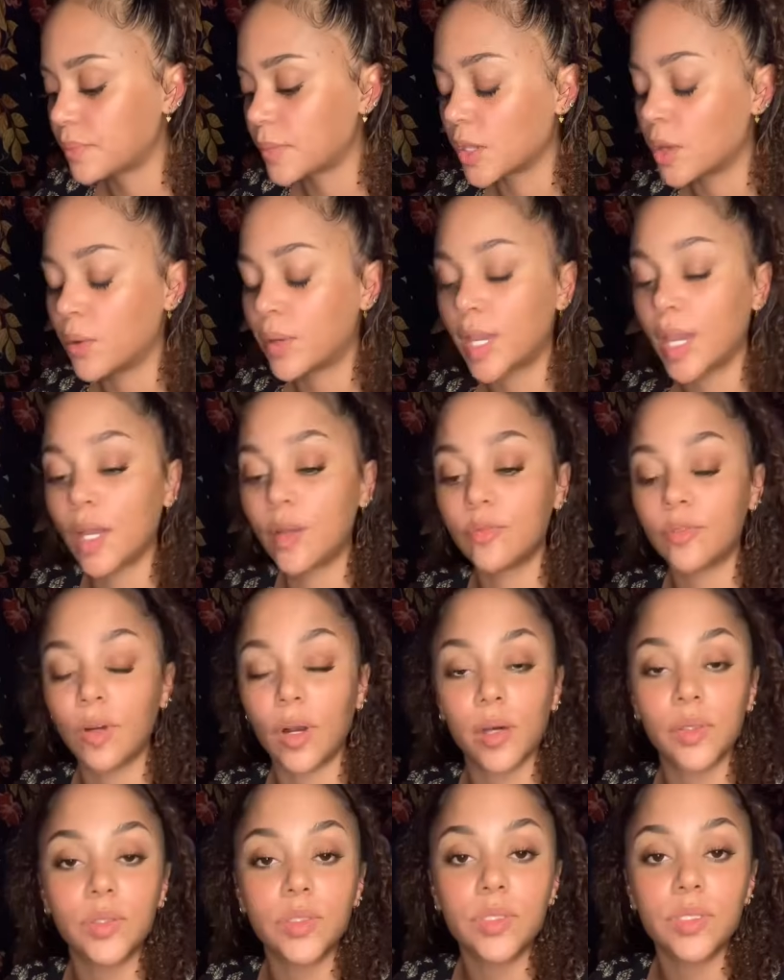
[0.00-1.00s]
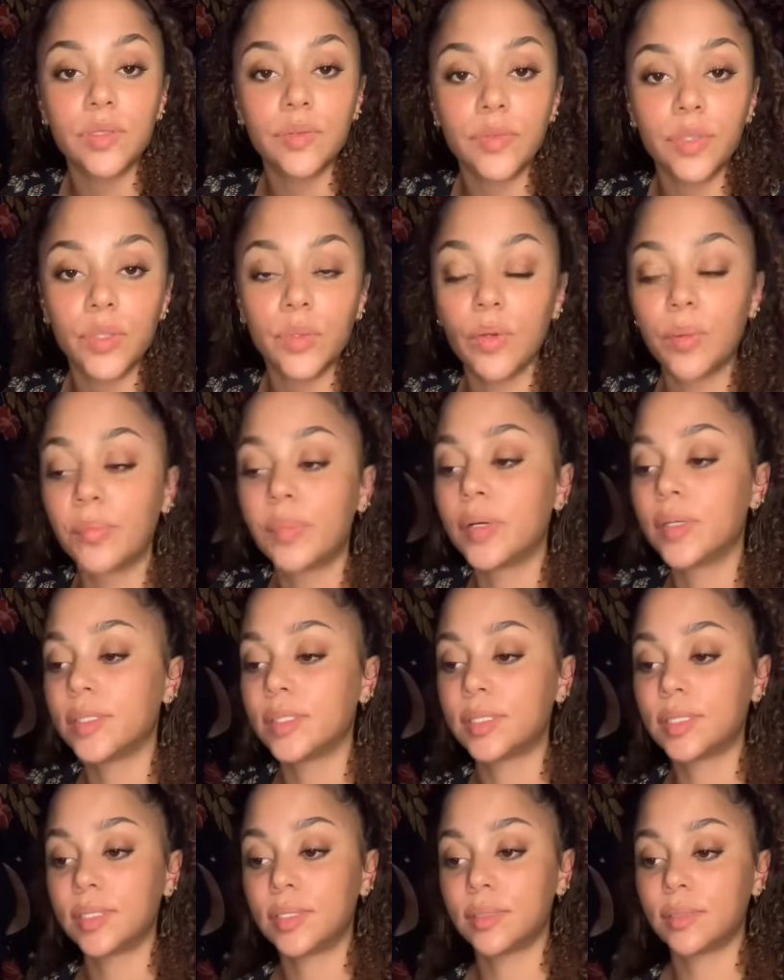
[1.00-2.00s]
Okay, and for others of you, a
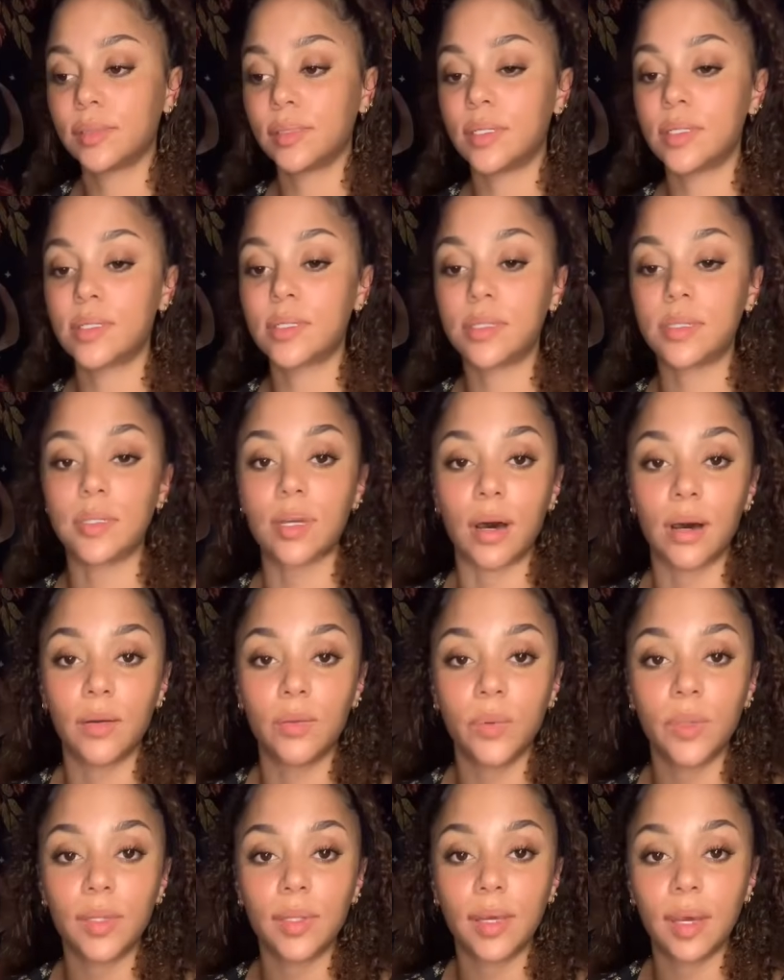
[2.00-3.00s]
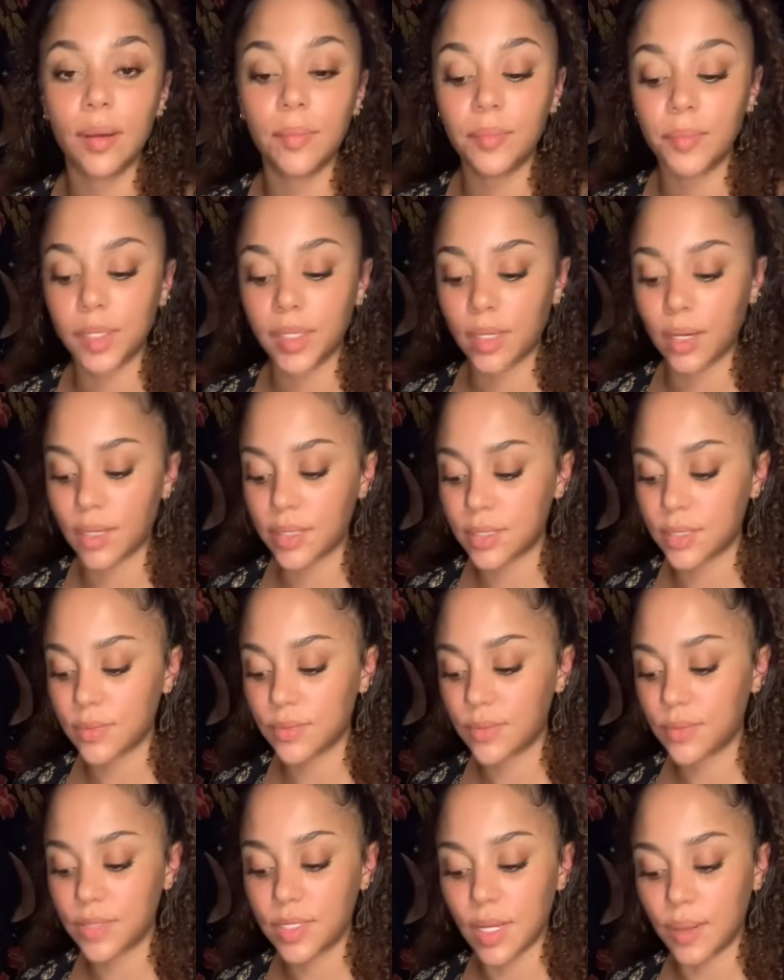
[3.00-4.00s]
person is done with them because of
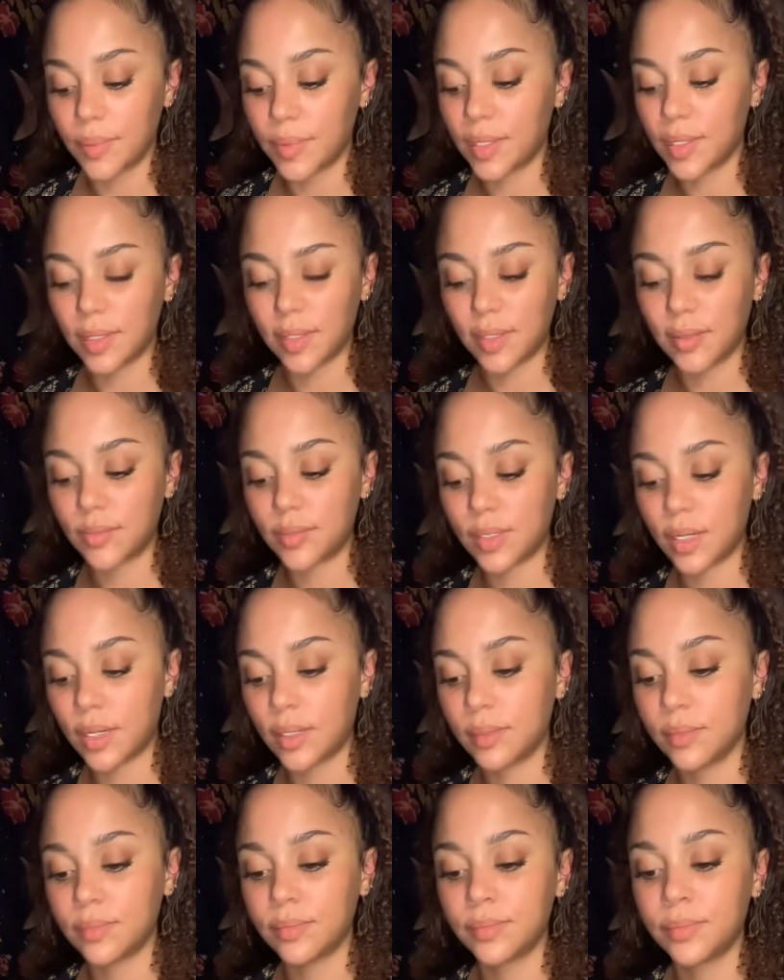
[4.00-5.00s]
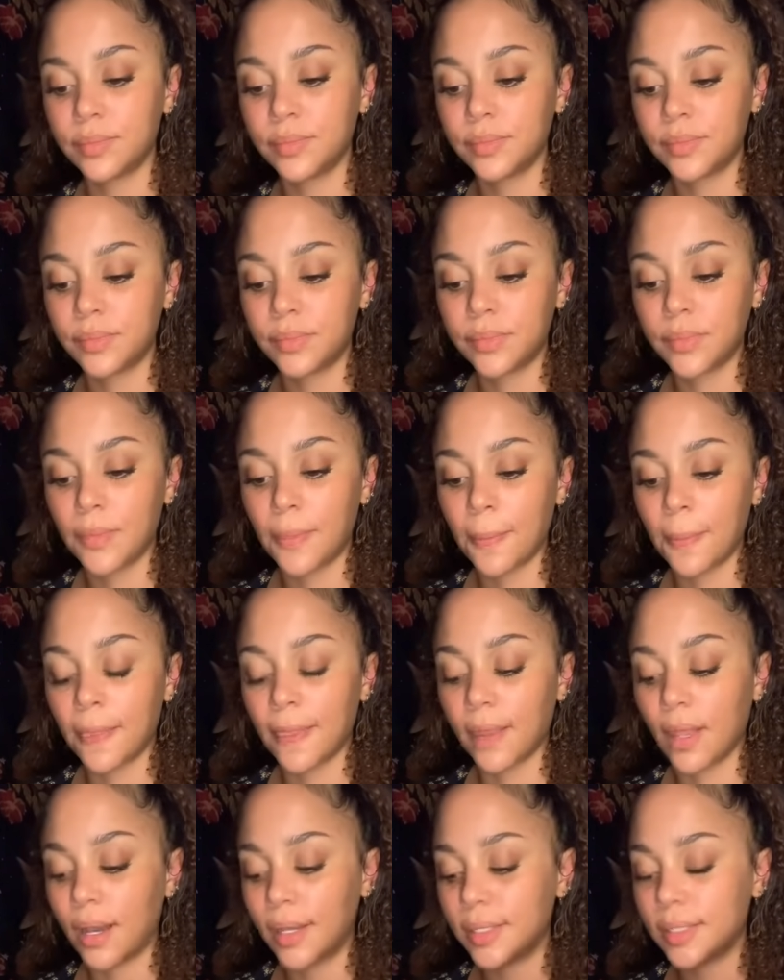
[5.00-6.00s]
something they've done.
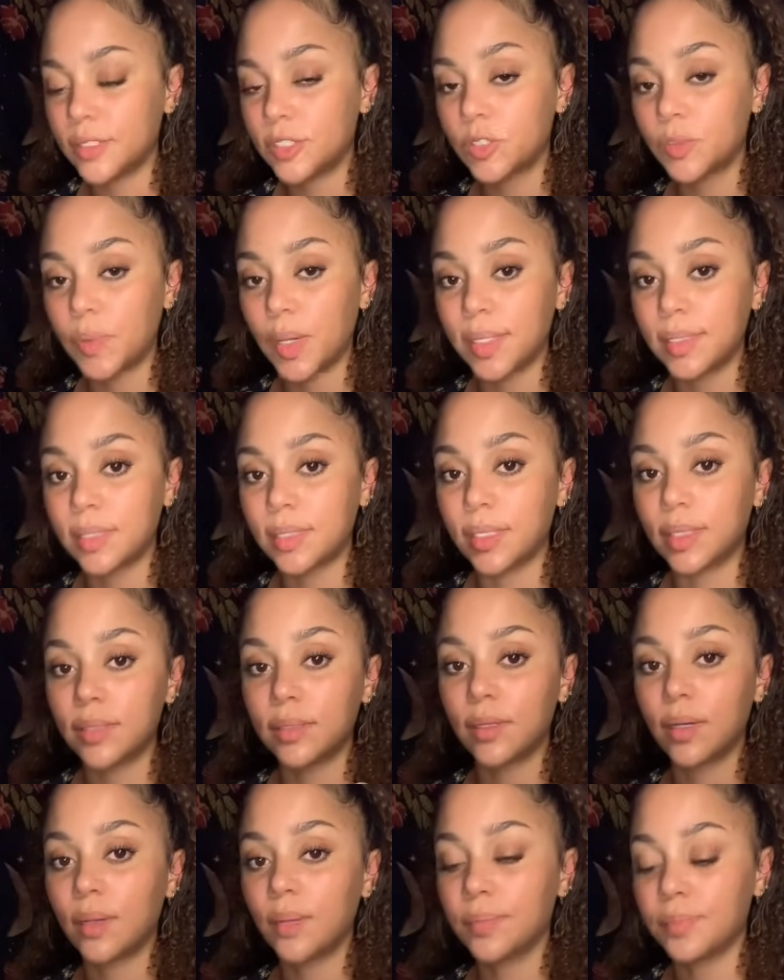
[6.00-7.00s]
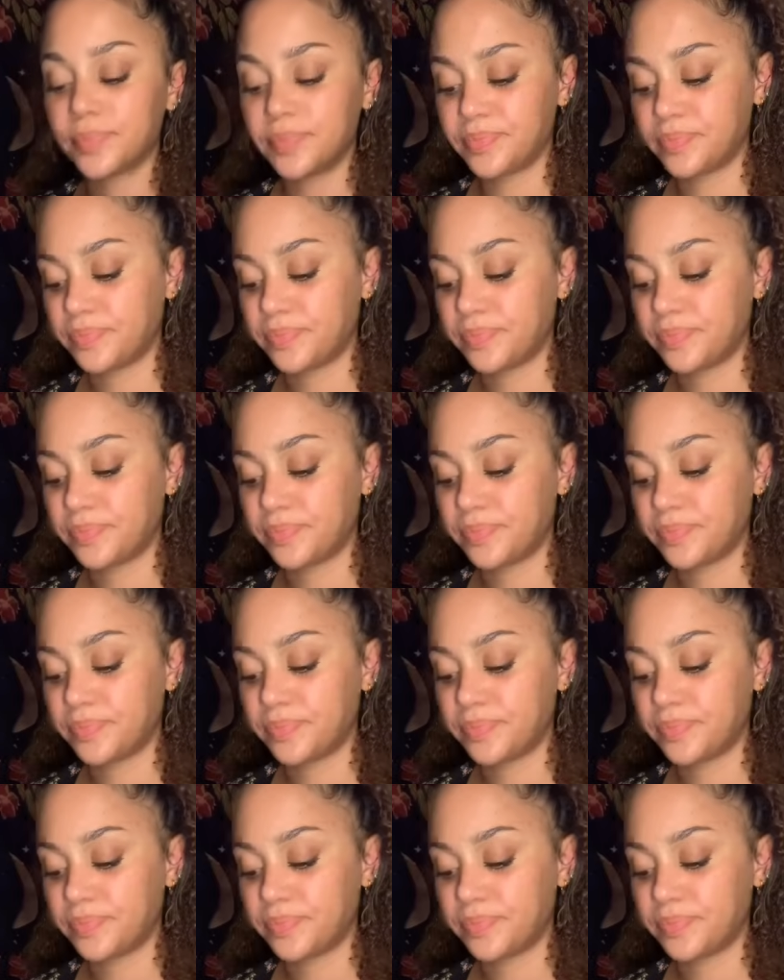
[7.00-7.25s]
Unexpected income.